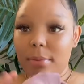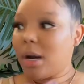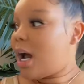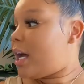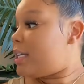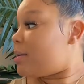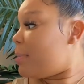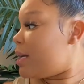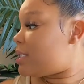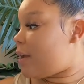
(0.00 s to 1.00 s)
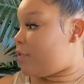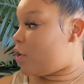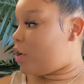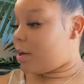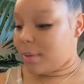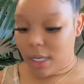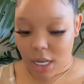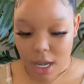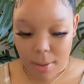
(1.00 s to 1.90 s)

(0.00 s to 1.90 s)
bra is a must if you're going to be